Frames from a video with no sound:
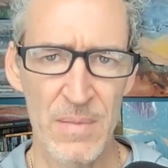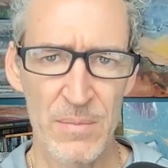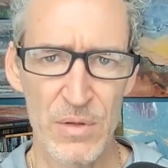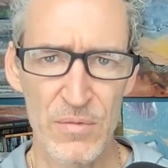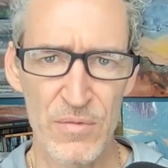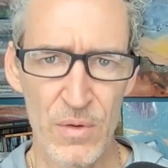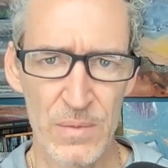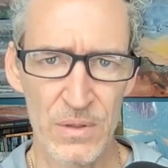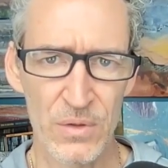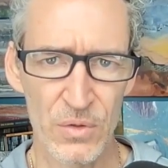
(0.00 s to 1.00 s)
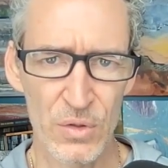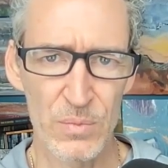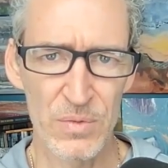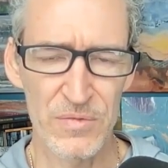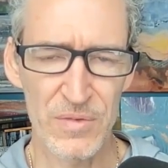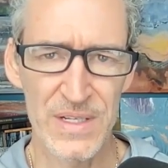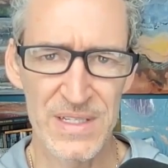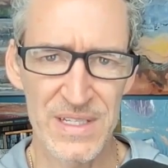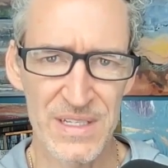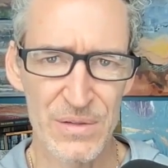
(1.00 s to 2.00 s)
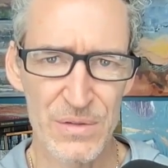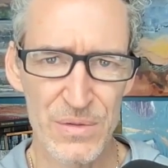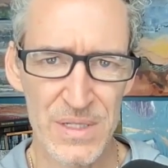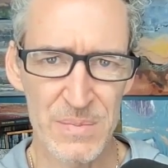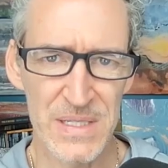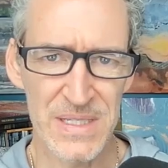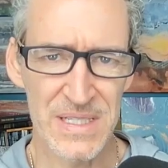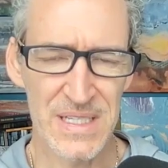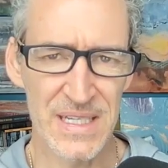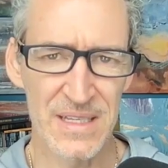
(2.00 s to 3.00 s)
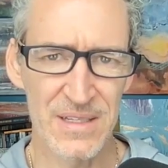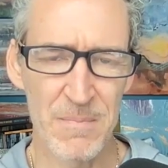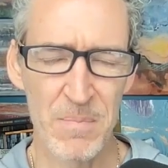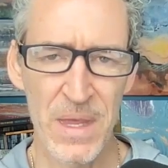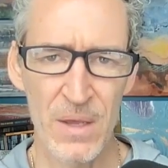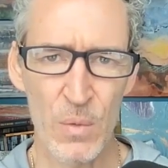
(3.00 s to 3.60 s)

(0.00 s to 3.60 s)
Maybe you form a little group of friends and you do this business together.